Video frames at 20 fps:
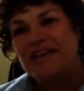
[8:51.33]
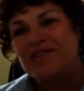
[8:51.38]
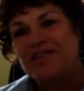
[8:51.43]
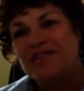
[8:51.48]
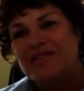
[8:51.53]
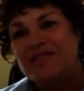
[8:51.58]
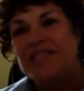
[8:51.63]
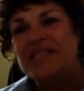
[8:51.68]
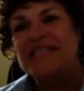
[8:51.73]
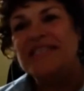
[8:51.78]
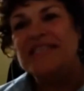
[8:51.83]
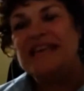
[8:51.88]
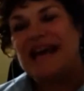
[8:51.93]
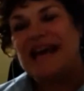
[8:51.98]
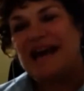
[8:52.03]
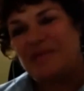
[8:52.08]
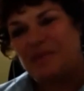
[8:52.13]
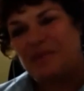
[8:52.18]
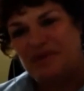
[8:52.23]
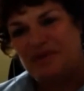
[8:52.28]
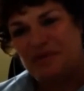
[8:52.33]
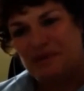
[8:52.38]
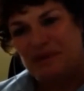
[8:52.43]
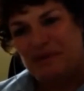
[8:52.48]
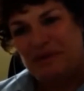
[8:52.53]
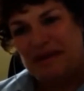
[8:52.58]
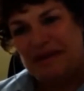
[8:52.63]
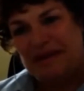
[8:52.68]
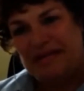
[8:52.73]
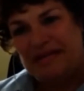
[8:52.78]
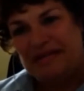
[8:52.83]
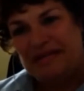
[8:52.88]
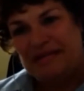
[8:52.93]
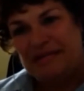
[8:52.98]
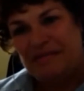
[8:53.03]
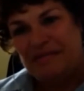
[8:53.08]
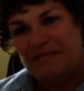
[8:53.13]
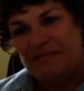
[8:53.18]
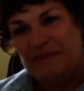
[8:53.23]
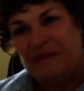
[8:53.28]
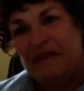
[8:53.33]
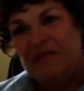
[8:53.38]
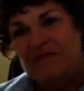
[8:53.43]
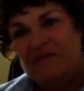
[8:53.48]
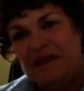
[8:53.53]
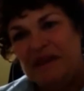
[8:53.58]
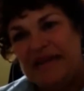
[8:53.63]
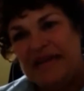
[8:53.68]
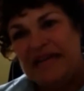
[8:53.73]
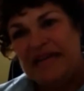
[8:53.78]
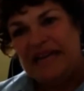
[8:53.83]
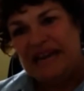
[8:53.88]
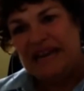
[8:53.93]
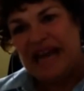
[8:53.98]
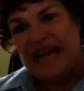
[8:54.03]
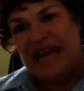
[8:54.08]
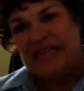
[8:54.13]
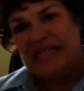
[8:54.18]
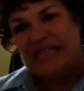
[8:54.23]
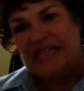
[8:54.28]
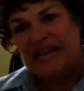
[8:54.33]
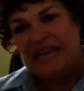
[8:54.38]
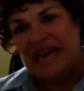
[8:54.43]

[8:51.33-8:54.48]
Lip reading: to sit down with women and really connect.